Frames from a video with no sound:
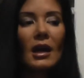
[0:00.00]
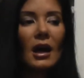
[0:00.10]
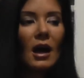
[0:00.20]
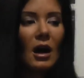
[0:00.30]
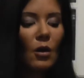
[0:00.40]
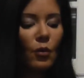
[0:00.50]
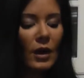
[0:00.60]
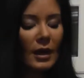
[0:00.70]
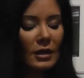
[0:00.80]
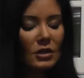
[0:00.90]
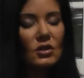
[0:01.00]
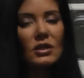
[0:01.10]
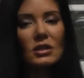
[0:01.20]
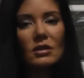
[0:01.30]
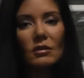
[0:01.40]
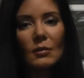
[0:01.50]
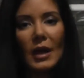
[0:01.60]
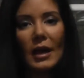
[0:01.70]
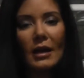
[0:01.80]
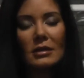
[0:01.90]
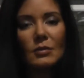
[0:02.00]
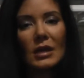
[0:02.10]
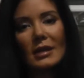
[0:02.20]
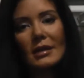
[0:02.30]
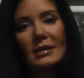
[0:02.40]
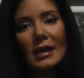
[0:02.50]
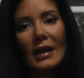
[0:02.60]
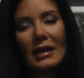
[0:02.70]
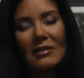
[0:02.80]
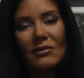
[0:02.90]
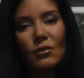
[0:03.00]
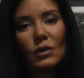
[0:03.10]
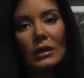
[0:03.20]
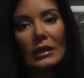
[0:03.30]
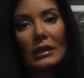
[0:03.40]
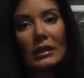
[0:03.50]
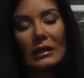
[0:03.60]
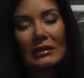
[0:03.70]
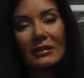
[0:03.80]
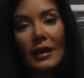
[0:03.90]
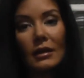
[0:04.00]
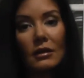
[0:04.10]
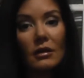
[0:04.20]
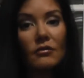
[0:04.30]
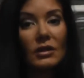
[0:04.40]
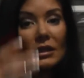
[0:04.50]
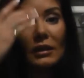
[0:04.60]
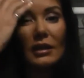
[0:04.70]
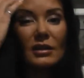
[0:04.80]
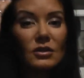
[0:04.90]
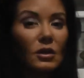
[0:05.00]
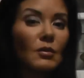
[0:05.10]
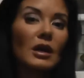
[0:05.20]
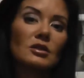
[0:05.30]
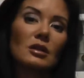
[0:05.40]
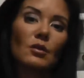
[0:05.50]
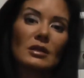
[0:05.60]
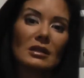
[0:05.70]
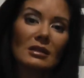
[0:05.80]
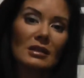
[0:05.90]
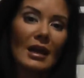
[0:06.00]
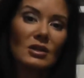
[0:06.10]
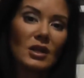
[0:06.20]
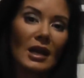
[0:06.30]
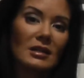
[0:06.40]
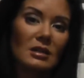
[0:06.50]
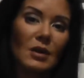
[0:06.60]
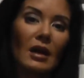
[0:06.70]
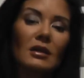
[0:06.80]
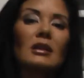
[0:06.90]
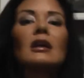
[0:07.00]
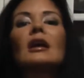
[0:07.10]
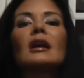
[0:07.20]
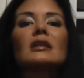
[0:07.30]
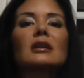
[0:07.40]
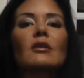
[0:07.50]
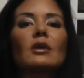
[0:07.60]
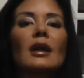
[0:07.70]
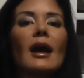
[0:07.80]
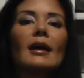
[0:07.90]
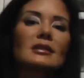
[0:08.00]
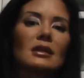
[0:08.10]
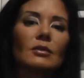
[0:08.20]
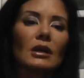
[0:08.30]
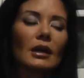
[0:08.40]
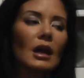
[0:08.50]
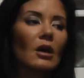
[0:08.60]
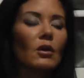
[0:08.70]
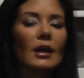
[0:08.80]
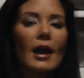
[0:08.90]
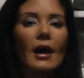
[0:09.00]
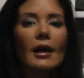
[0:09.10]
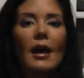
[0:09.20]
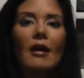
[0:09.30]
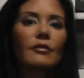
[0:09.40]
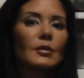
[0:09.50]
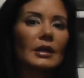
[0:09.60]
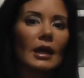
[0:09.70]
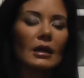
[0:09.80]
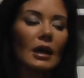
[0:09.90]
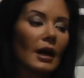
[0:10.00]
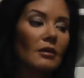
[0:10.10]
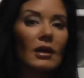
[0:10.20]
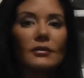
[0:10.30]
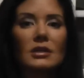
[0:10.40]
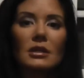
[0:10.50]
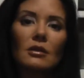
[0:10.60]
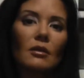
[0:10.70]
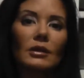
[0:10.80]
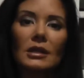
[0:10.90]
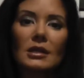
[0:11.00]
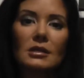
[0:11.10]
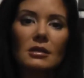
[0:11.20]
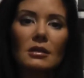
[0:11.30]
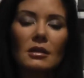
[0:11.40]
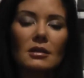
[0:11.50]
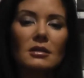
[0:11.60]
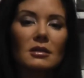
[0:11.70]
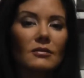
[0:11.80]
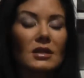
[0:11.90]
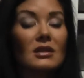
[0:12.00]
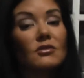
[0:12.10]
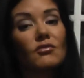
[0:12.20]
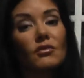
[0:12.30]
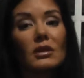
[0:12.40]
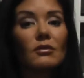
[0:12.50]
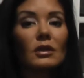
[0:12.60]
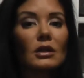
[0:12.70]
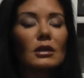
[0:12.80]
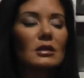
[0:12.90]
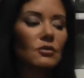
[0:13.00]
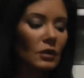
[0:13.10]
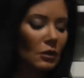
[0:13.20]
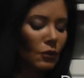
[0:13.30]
What I used to do in the past, because I didn't really like vanilla so much, I wasn't that jazzed about it, is I would add something, like I would add a half a banana. I don't have to do it with this. This stuff tastes really, really good. It's really